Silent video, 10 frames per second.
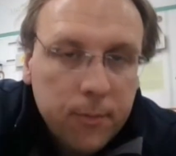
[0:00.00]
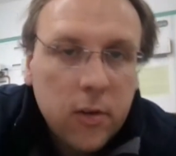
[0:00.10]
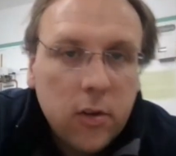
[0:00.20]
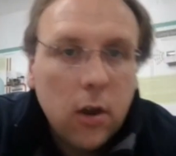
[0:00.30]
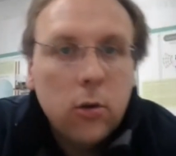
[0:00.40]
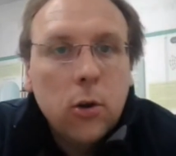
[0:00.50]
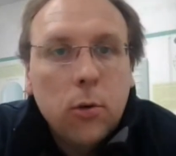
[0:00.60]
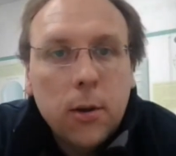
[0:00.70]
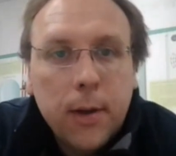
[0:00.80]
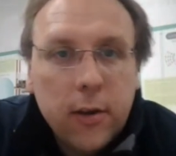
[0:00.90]
So you
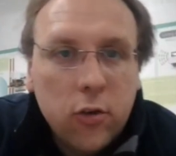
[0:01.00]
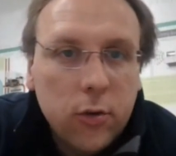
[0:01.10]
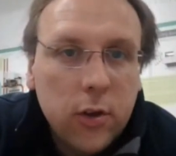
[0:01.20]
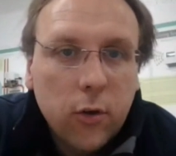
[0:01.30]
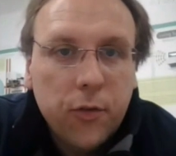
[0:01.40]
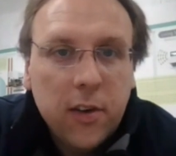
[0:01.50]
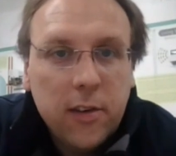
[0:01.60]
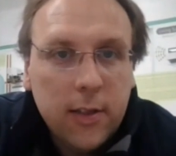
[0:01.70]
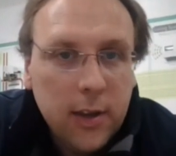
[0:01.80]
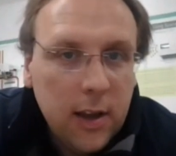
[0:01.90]
want to make sure that you're
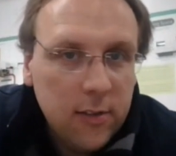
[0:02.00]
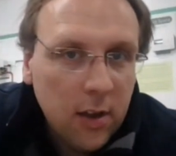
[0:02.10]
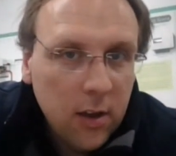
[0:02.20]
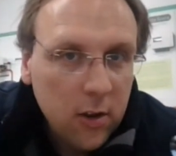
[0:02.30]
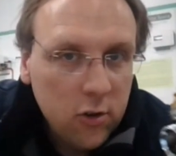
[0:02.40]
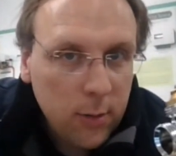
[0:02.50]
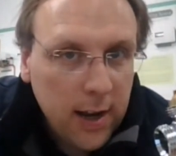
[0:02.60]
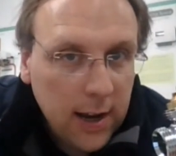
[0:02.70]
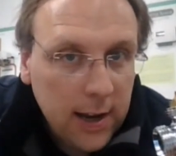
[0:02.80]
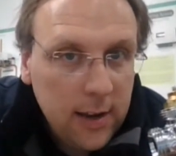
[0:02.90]
fitting these to a
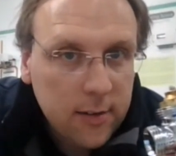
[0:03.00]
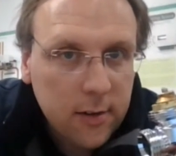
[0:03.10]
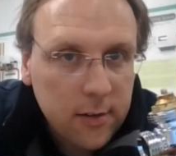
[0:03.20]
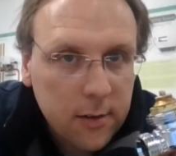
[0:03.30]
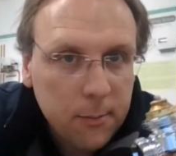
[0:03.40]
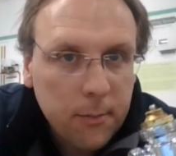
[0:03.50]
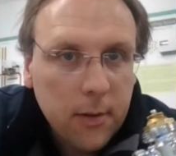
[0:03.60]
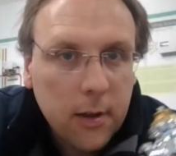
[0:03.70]
clean system.